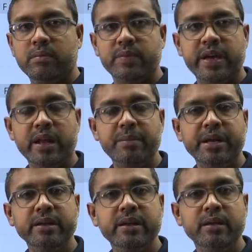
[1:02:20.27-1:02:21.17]
There are
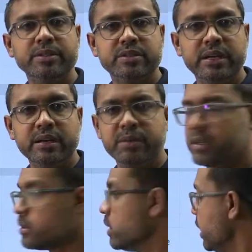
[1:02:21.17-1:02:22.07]
material
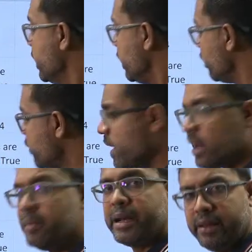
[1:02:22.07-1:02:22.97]
misstatements. If there are
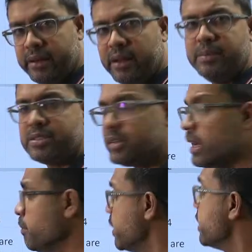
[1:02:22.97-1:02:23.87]
material
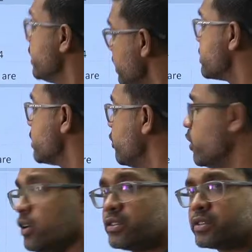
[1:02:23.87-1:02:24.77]
misstatements, yes, of
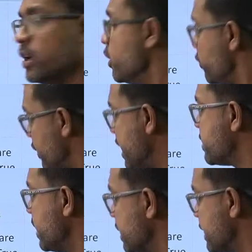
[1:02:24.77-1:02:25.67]
course,
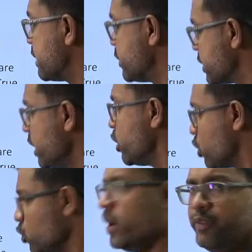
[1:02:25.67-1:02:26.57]
financial statements are not
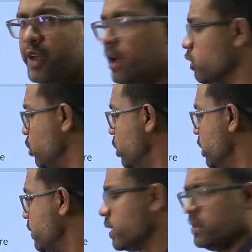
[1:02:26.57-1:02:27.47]
true and fair view.
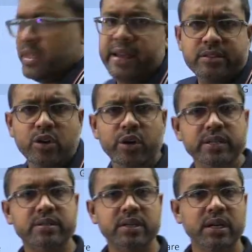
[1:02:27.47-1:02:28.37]
Then there is no risk.